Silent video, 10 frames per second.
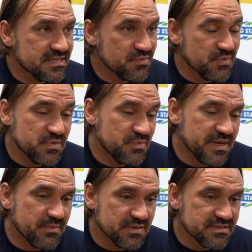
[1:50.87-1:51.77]
and when we
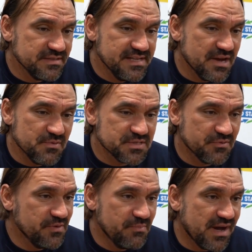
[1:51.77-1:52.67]
speak about Neil Harris
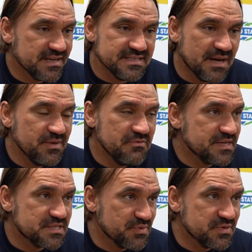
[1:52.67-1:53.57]
or Phil Parkinson,
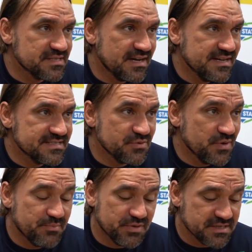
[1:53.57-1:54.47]
unbelievable experienced guys and
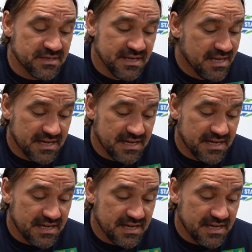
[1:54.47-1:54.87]
Graham Potter,